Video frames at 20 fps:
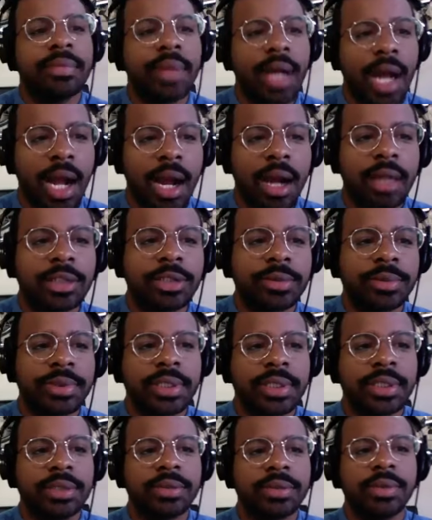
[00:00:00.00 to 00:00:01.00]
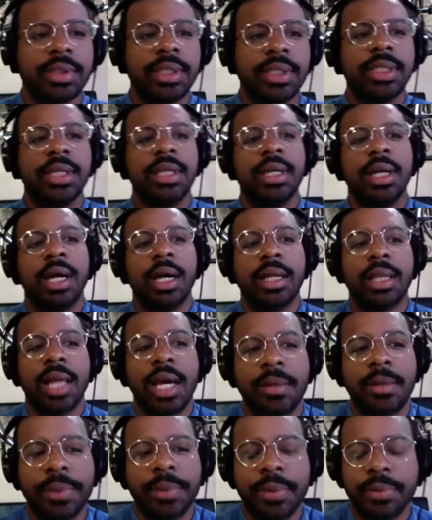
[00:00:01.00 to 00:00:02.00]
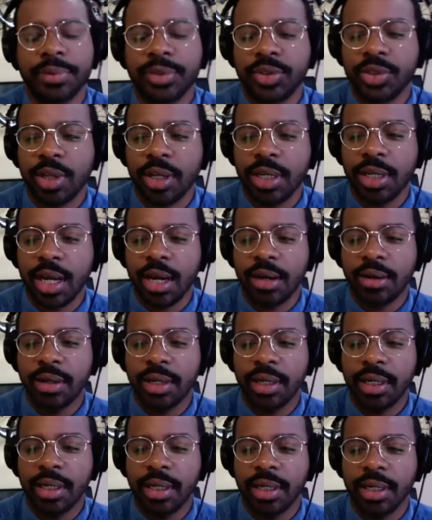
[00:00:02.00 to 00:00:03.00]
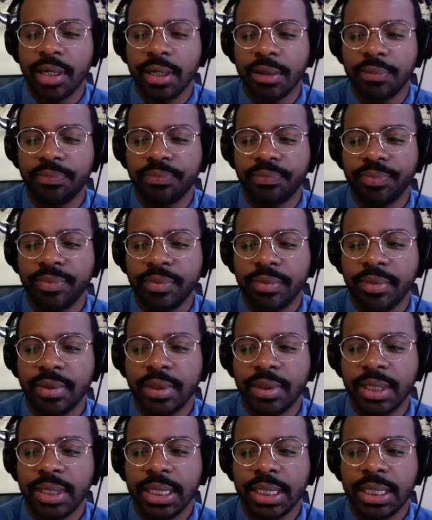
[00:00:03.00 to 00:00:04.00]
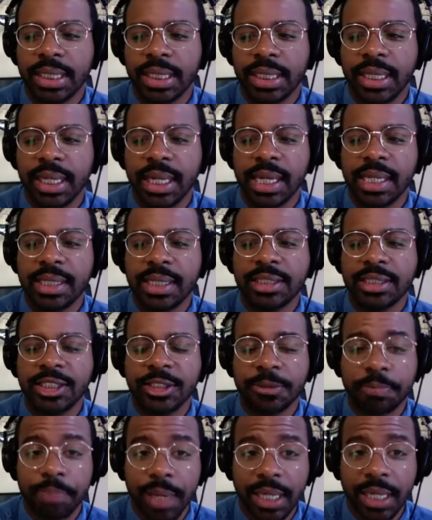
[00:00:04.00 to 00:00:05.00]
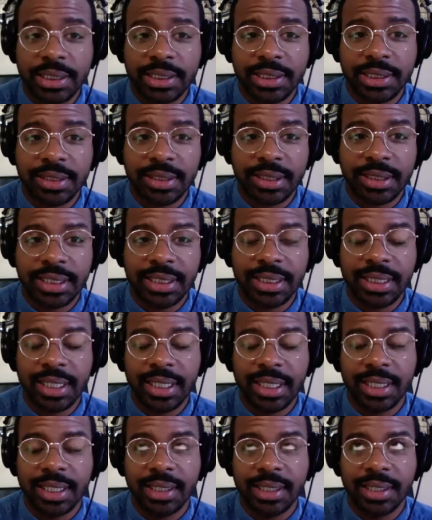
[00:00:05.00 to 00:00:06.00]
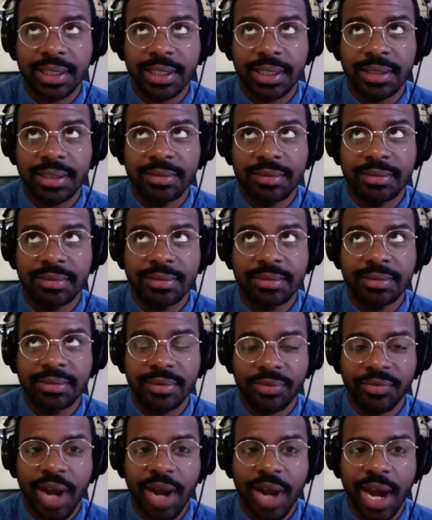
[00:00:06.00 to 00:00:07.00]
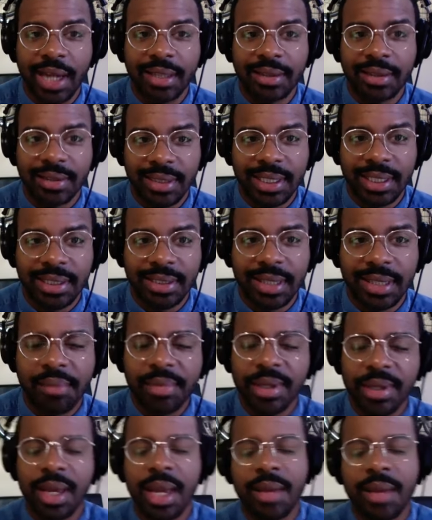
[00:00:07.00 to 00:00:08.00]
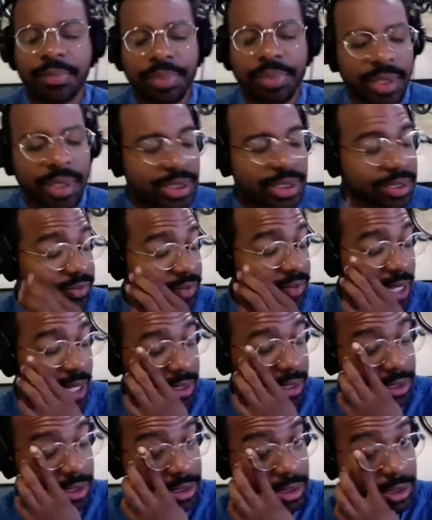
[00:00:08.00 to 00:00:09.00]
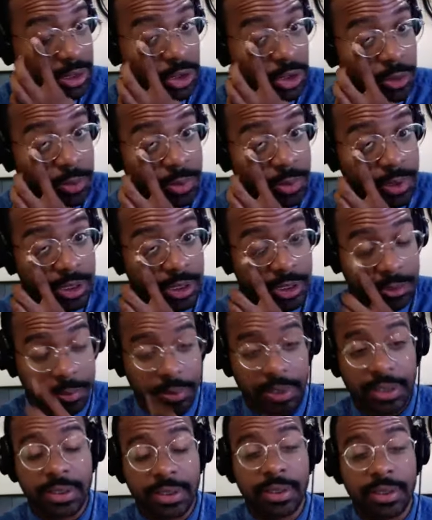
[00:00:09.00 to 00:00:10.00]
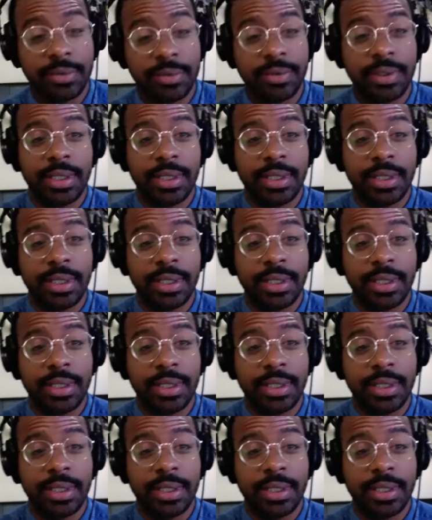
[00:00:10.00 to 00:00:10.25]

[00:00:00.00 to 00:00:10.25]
I 100% agree. A lot of people start out um especially uh violin. I mean, and plus the violins are super expensive.